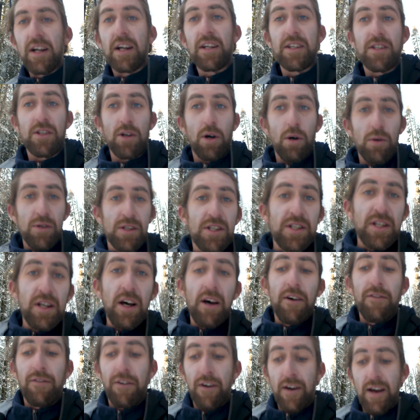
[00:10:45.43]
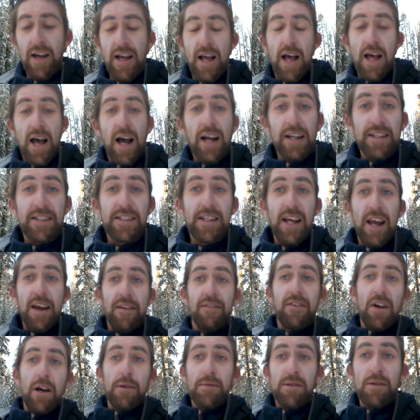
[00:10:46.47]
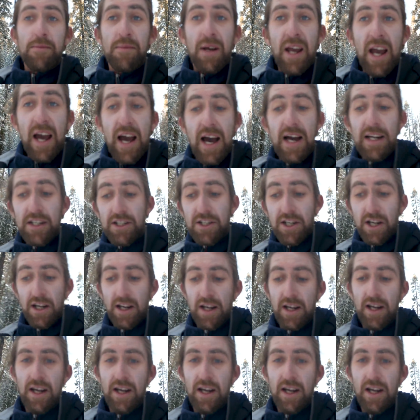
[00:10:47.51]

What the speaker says: I sold stuff, I saved up some cash,